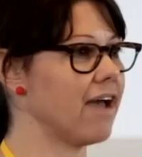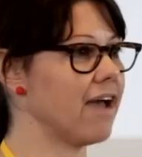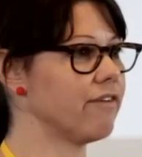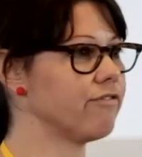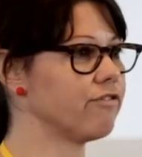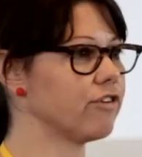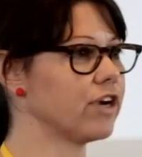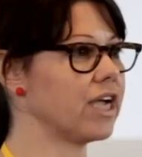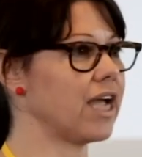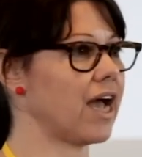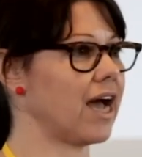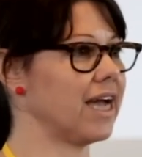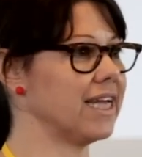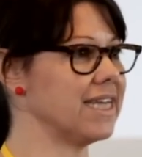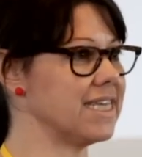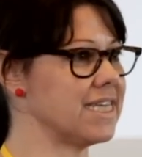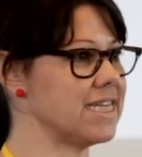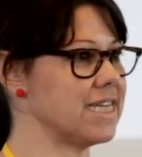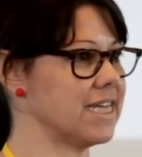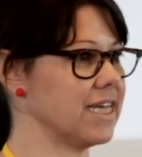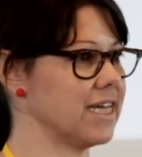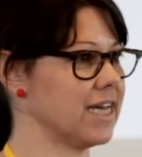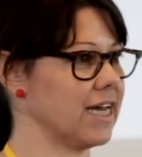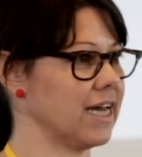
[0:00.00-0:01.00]
Every
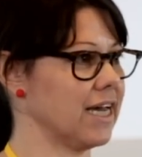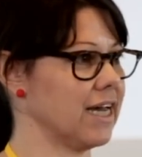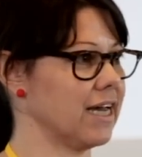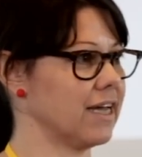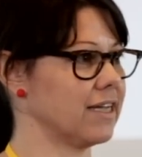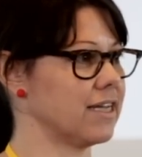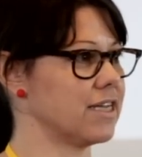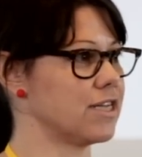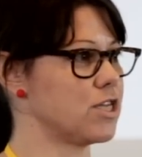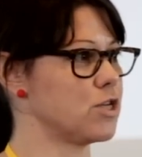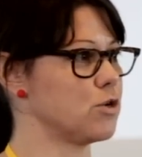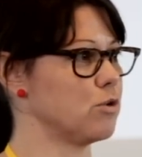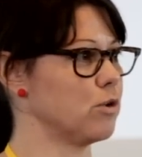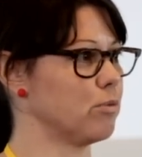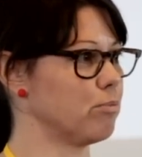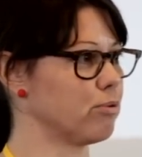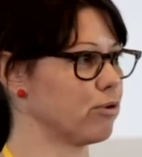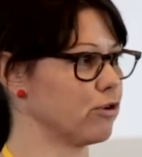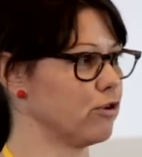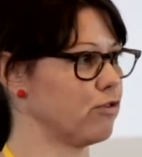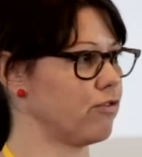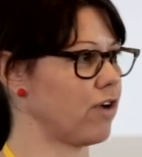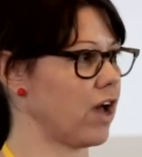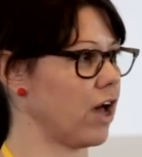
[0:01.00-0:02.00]
idea to
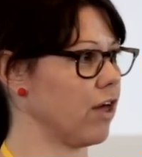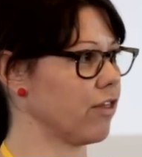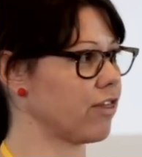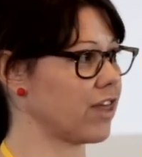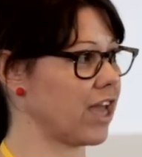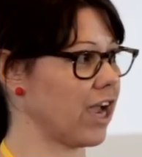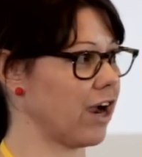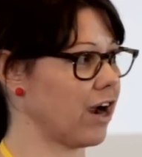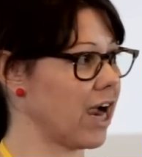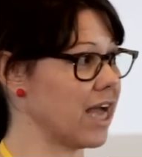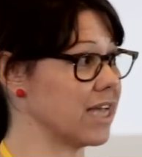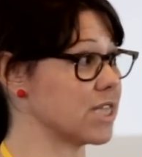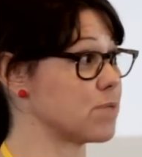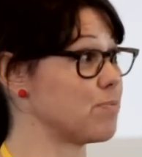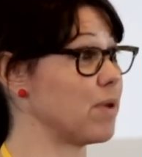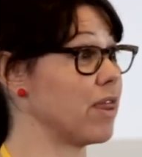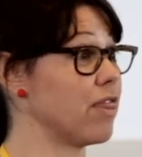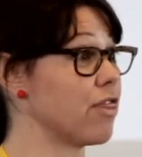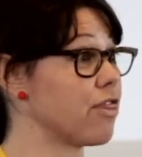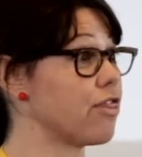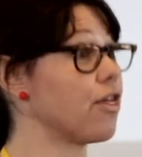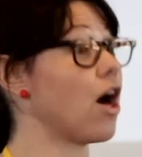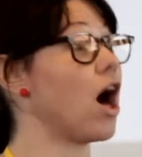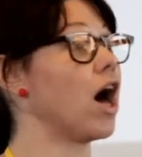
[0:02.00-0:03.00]
improve healthcare has
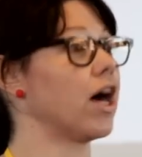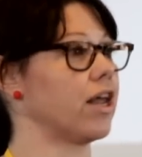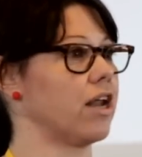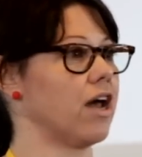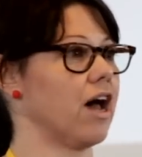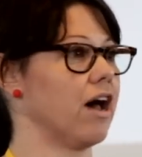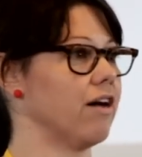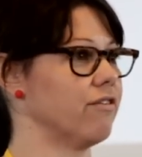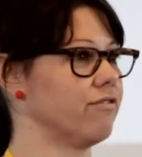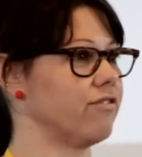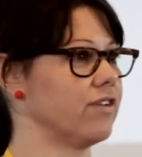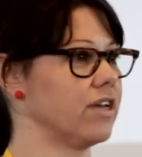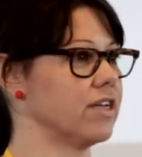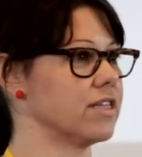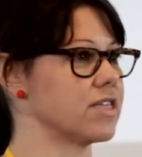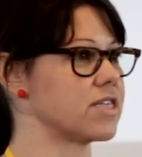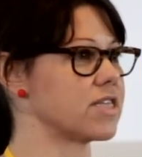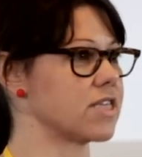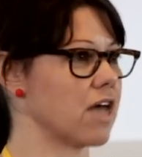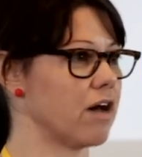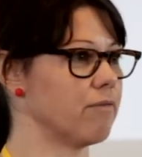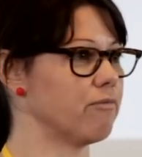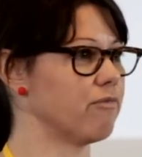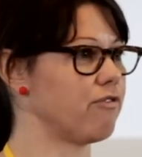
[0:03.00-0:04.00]
been thought of in
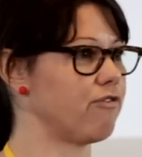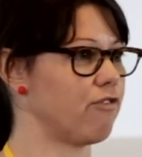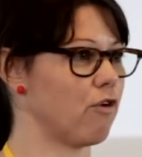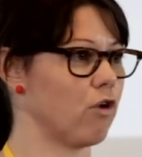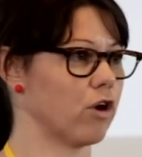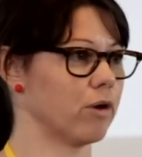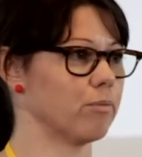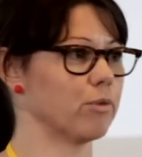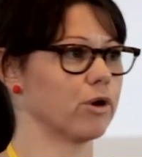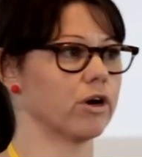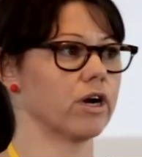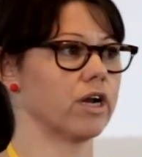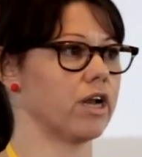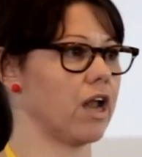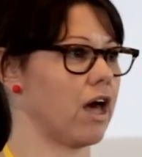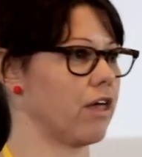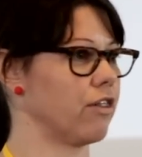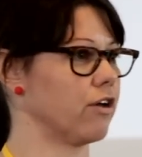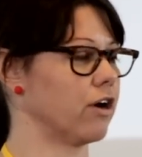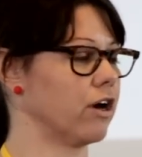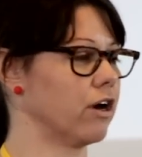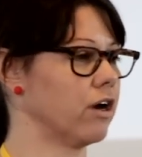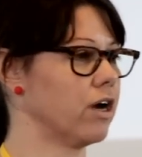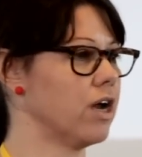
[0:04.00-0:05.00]
some form or
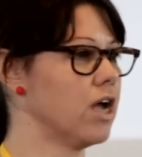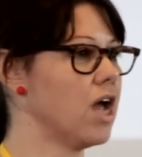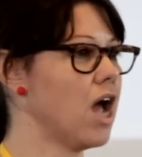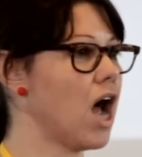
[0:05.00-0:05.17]
another.